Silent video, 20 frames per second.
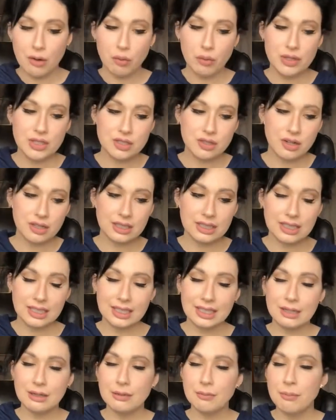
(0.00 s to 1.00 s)
We start
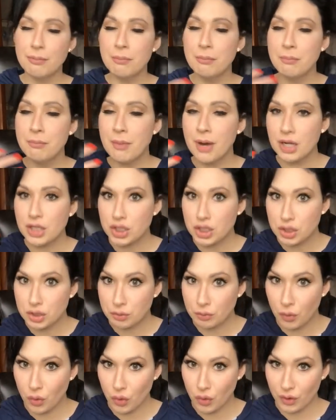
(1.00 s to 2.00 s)
getting
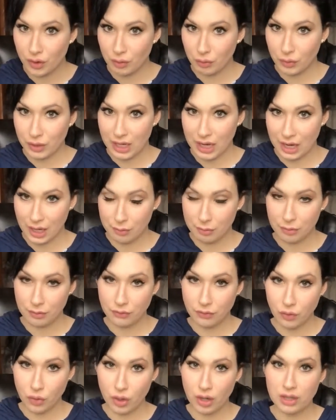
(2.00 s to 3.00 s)
much more than we had
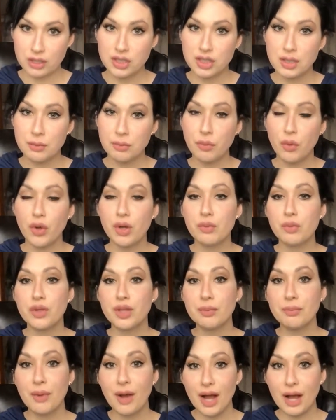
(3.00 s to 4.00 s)
before, to the point
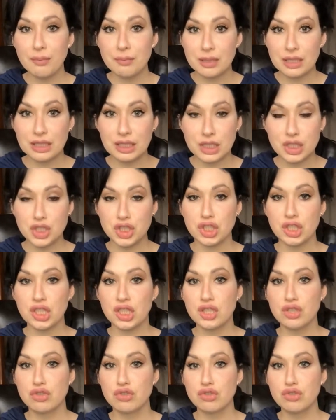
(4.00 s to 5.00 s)
where the population
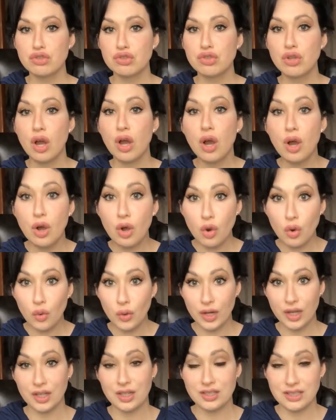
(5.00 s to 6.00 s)
is
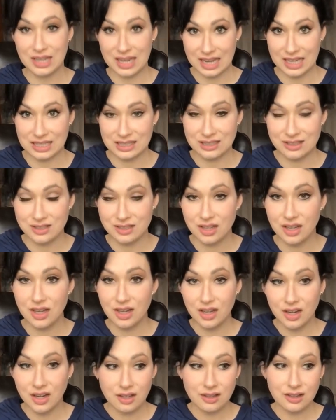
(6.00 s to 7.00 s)
so intense
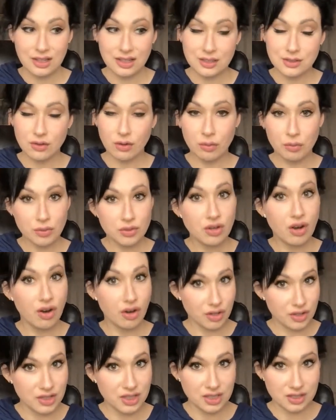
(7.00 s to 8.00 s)
that it's almost
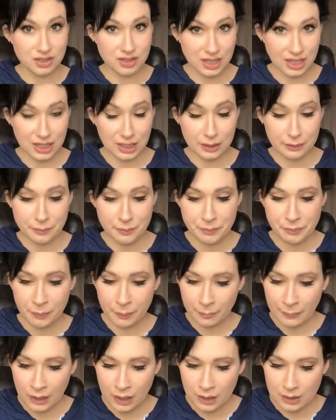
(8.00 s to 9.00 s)
hard to contain.
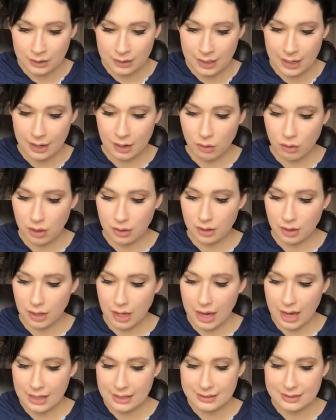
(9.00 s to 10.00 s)
Now,
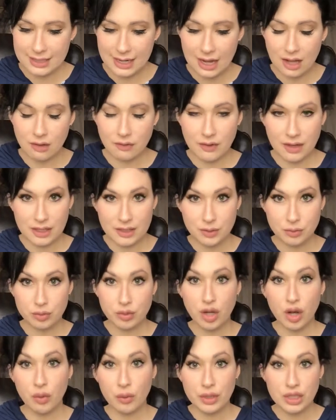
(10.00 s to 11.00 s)
as Galvez
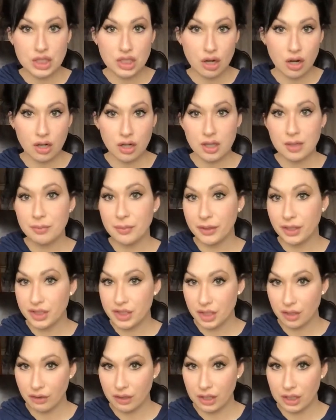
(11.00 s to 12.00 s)
was always gone on the
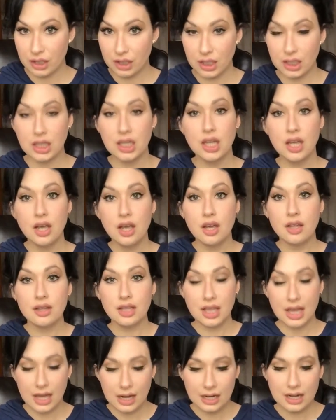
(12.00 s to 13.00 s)
military thing,
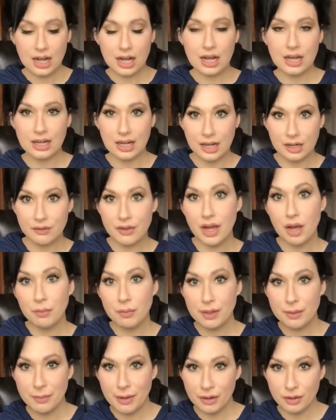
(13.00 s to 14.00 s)
they had a guy kind of
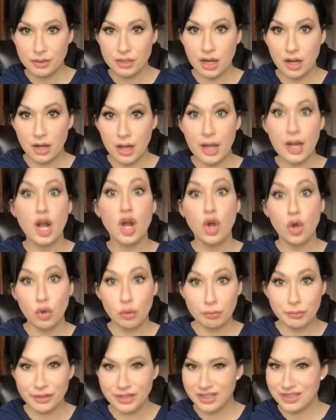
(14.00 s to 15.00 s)
helping him out at
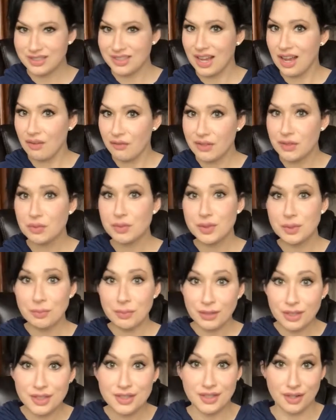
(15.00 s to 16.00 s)
home, because Galvez was a
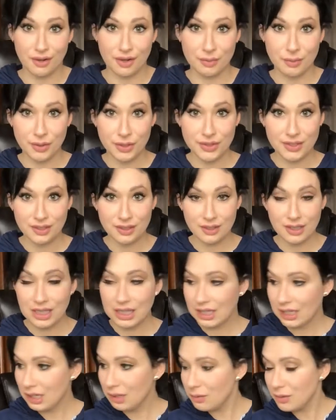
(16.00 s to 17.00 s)
military person.
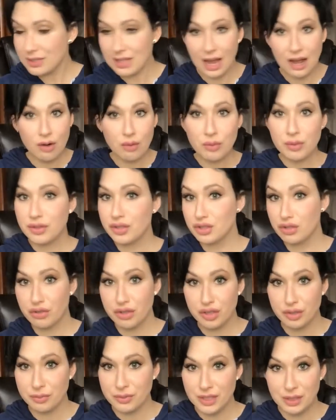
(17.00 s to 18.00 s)
He was out with the
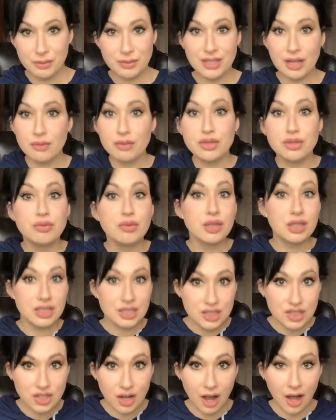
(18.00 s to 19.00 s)
troops. He was out doing
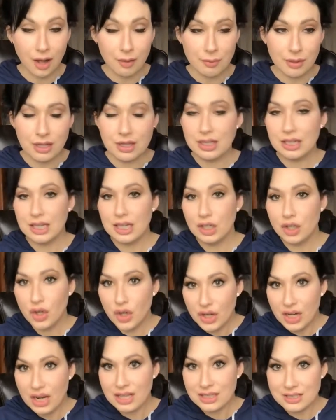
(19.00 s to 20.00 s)
his job. He
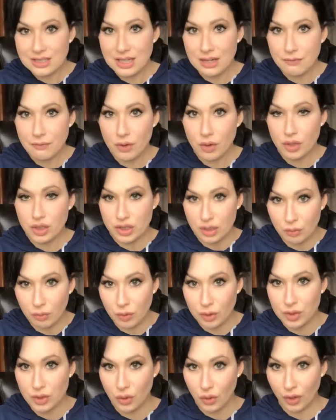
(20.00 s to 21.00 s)
could not stay focused on
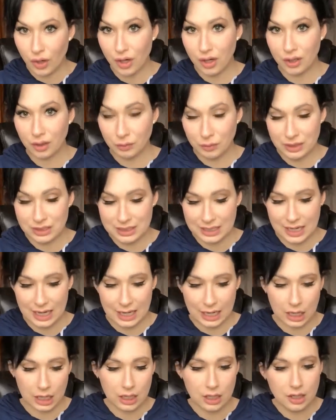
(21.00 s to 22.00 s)
what's going on in
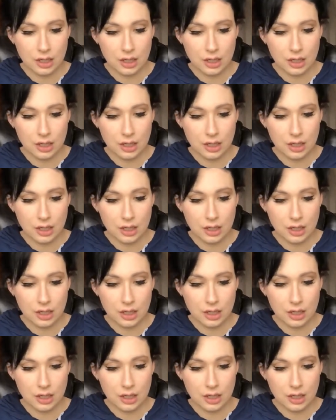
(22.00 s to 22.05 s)
Louisiana.